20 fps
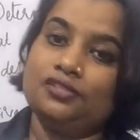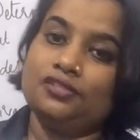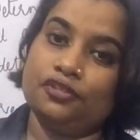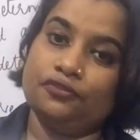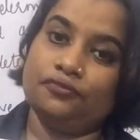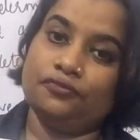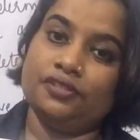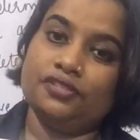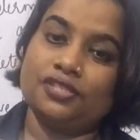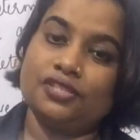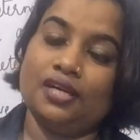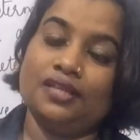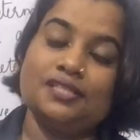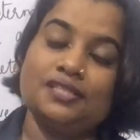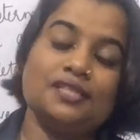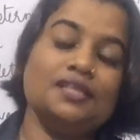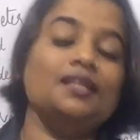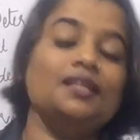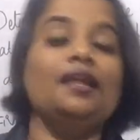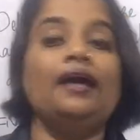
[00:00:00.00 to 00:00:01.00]
definite
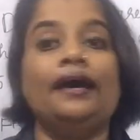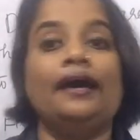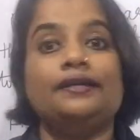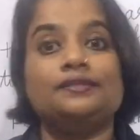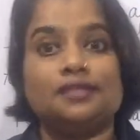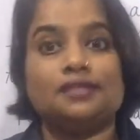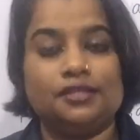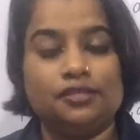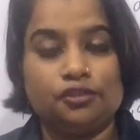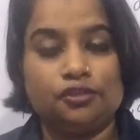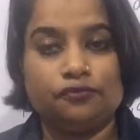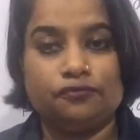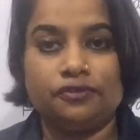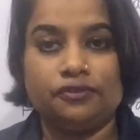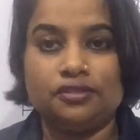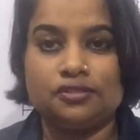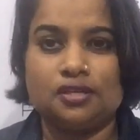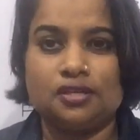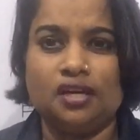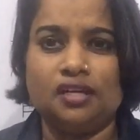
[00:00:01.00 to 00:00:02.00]
article and
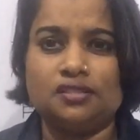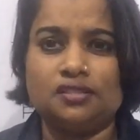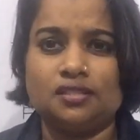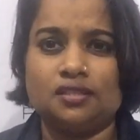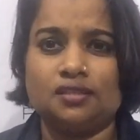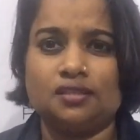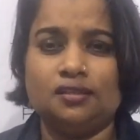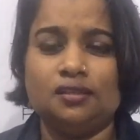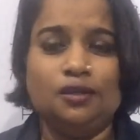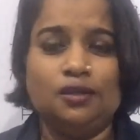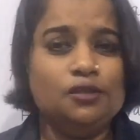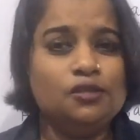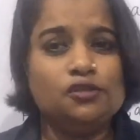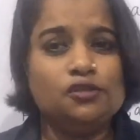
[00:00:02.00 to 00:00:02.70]
indefinite article.